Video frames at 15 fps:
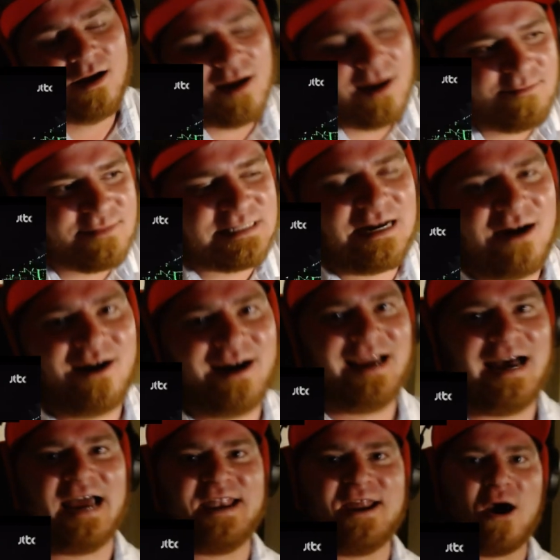I'm sorry,
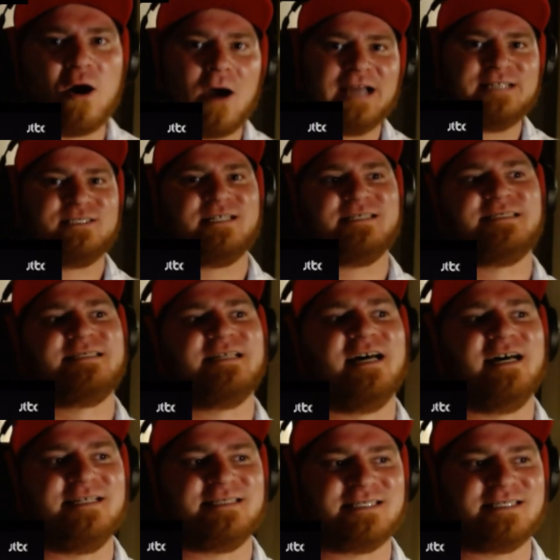I know I just uh,